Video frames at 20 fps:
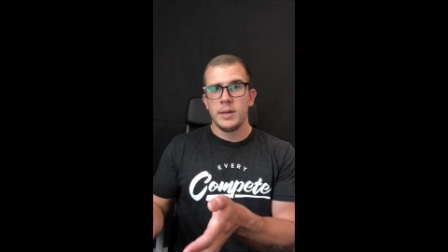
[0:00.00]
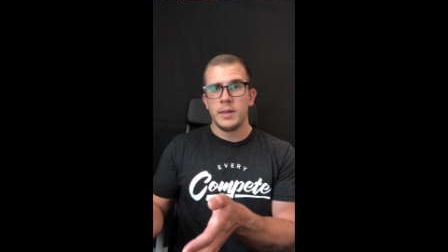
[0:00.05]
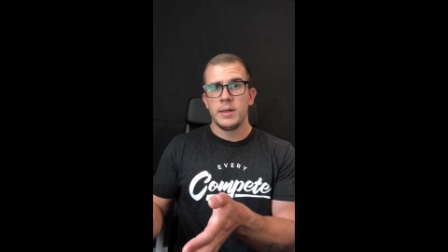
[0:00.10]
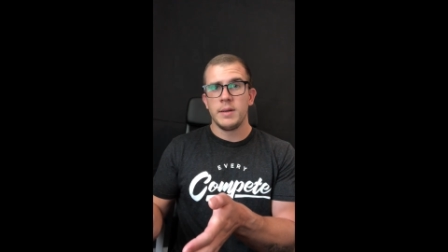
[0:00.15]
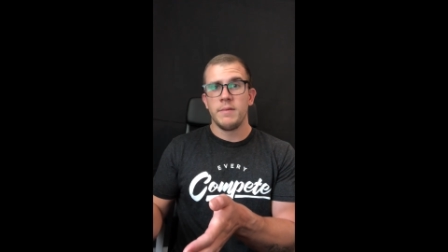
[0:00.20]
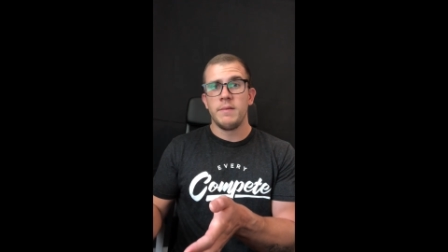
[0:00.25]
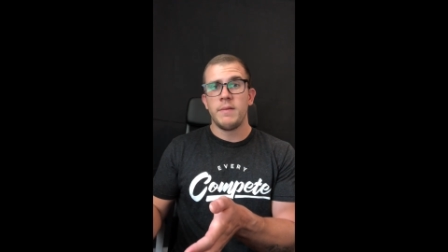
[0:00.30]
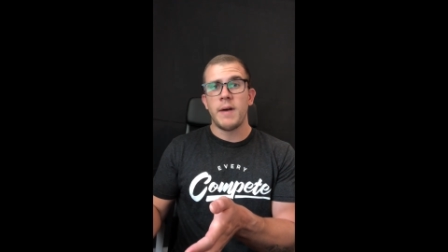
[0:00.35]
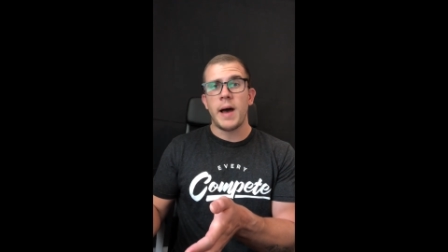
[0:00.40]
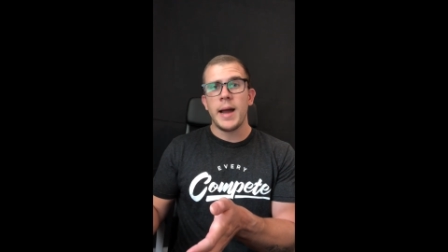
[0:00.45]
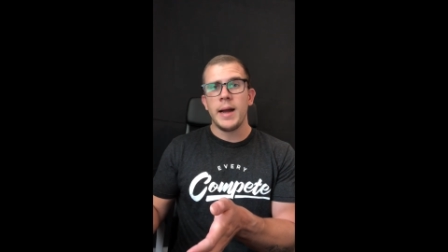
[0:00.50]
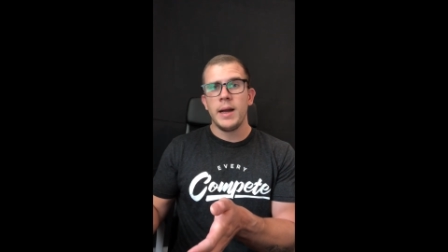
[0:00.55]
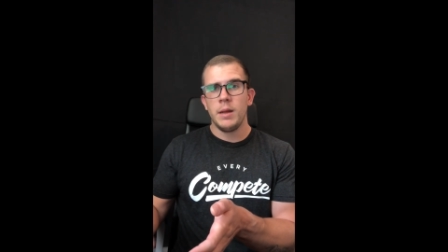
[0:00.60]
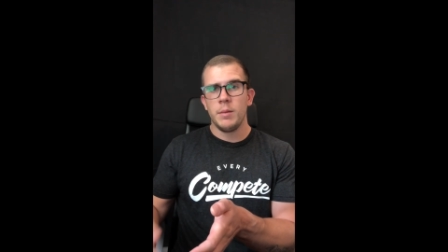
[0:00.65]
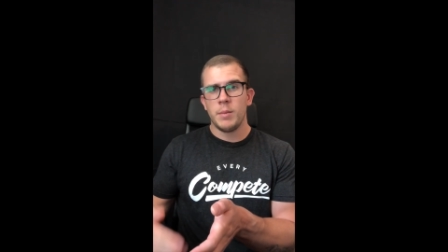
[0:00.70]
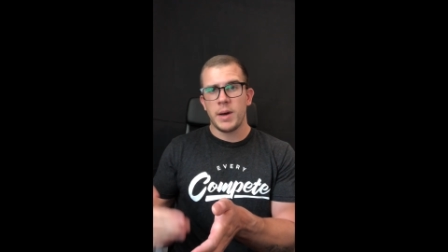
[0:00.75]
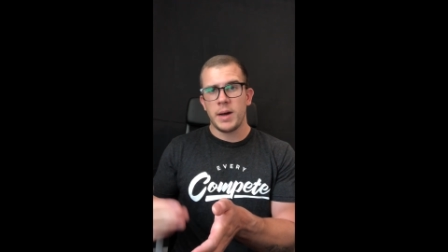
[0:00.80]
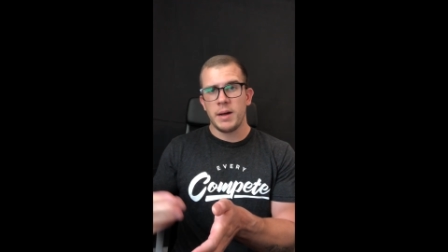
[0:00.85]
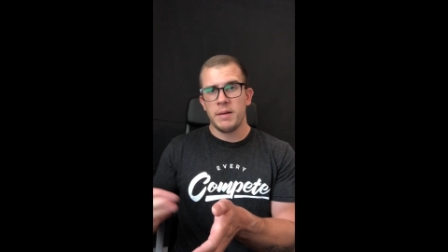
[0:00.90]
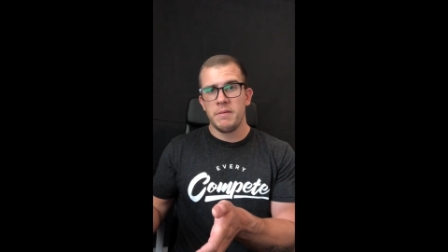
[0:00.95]
divide
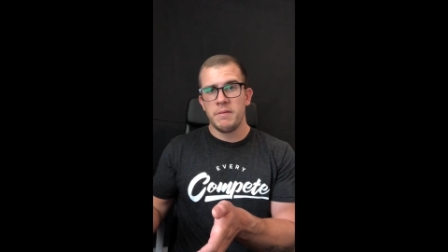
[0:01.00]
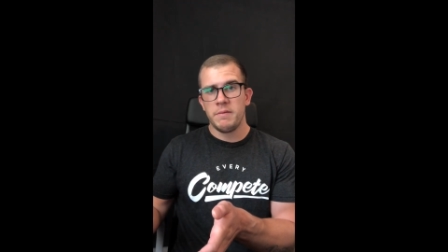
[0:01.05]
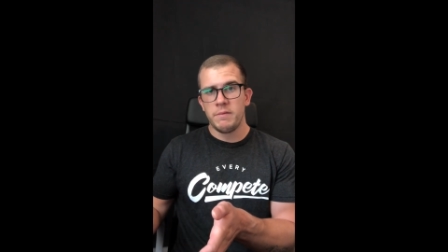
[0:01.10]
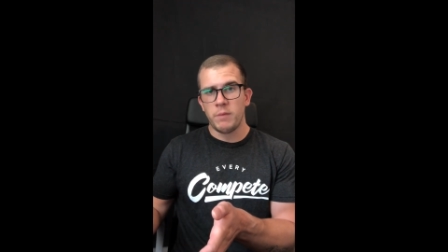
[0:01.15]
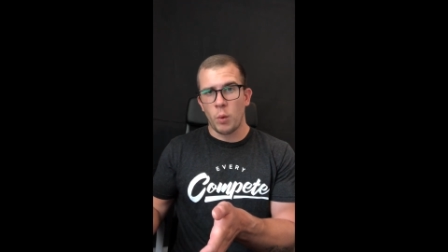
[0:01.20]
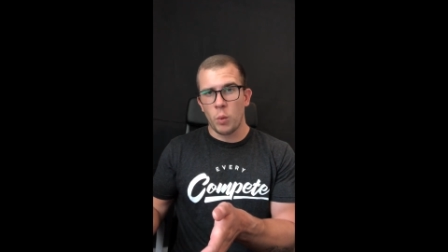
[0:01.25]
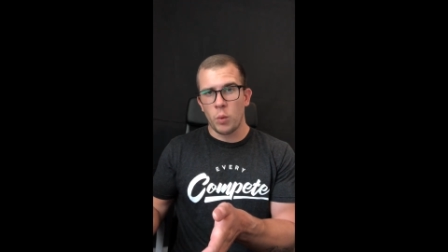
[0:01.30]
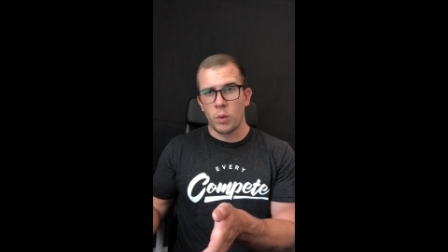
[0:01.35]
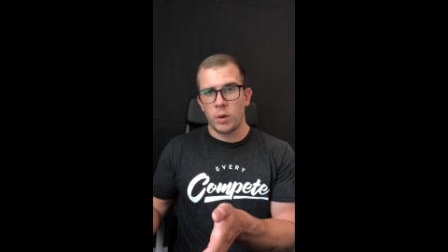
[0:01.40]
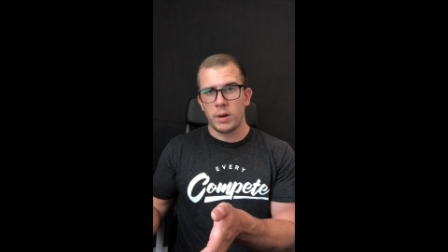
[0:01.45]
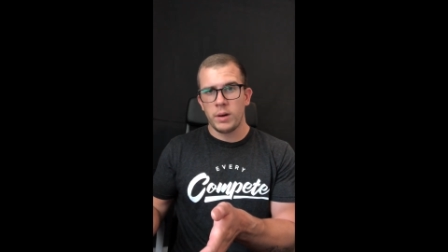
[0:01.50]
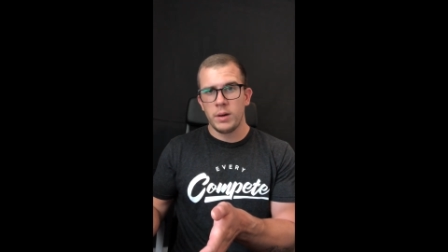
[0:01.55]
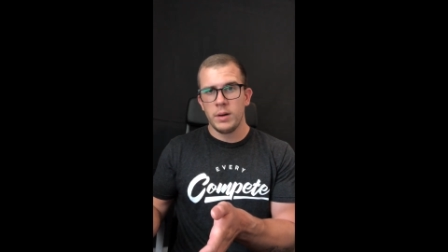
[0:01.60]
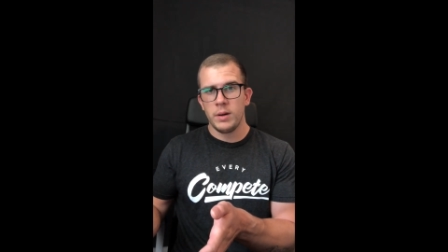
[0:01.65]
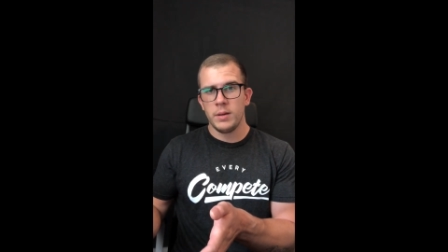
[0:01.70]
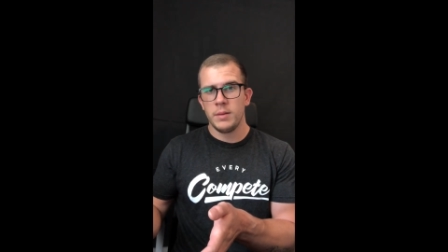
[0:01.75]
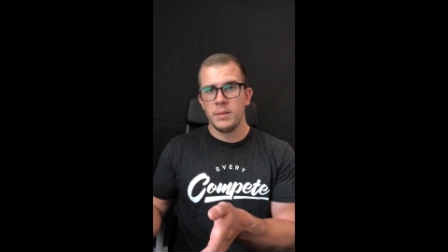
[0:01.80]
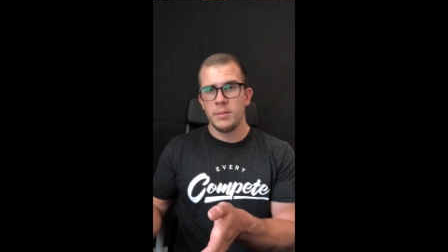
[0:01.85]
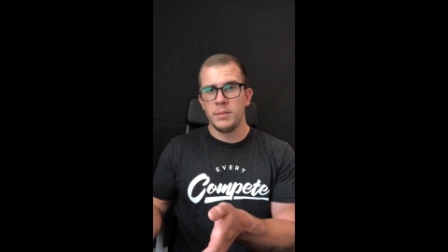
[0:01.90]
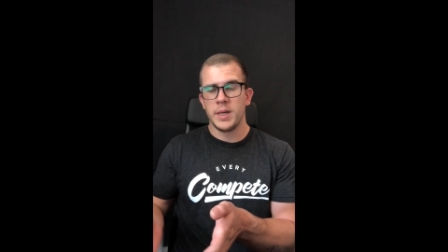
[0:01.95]
it by
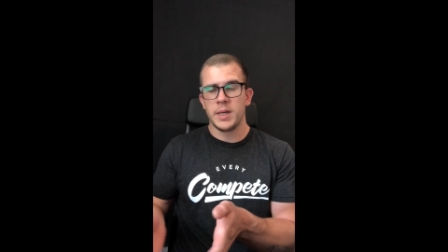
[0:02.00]
4,